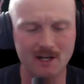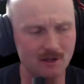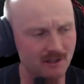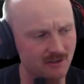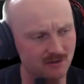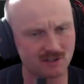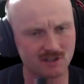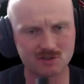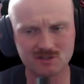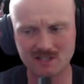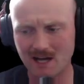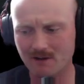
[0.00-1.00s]
this was a new
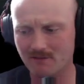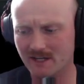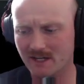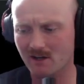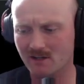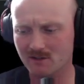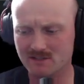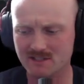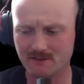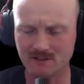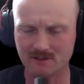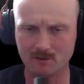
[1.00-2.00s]
style video. I know it's
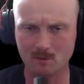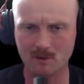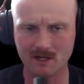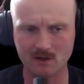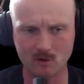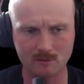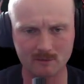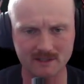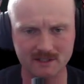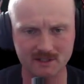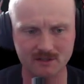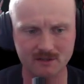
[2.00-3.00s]
different from what I normally
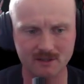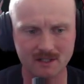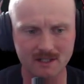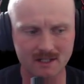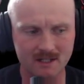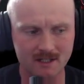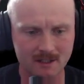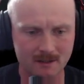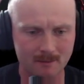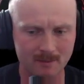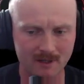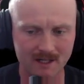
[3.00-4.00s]
do.
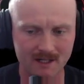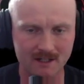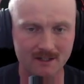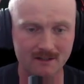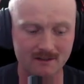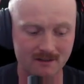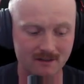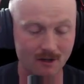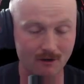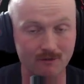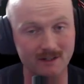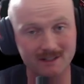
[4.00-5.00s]
But
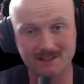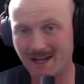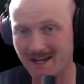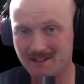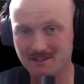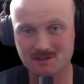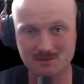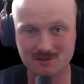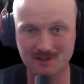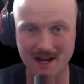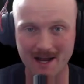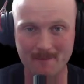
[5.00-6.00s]
don't forget to like and
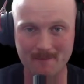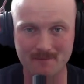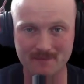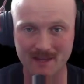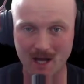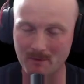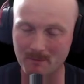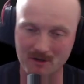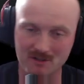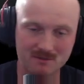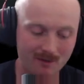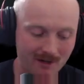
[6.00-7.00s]
subscribe. I'll be
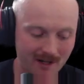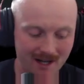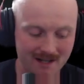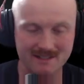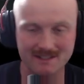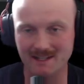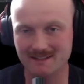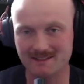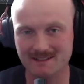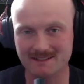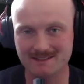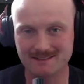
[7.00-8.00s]
posting more content like this.